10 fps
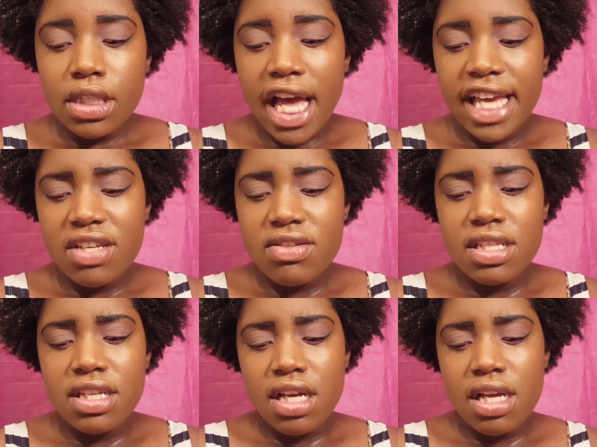I use
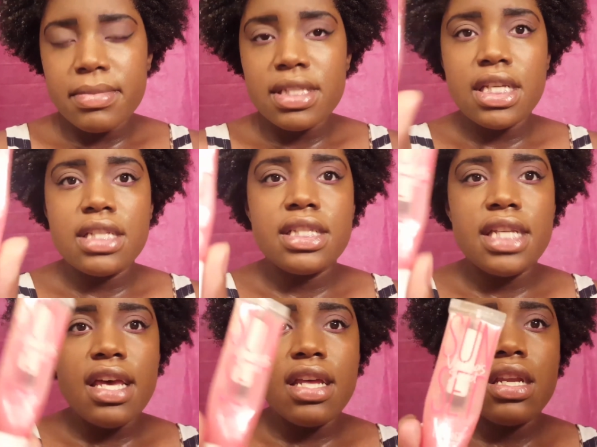the um
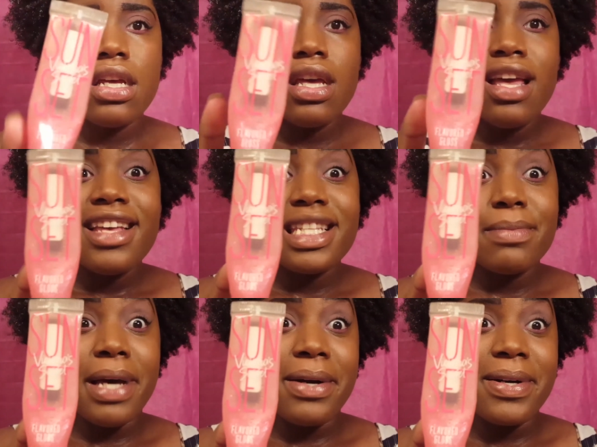sunset. It's
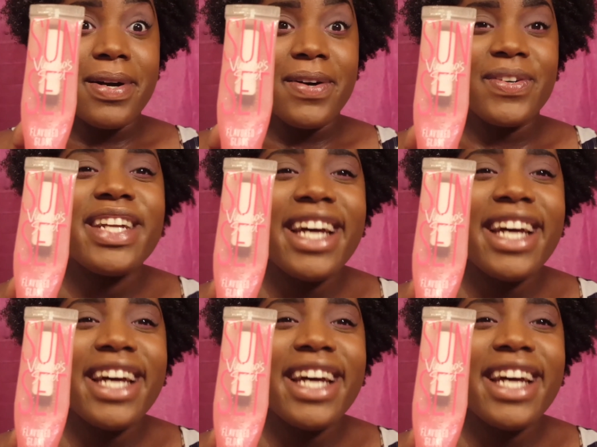about gone.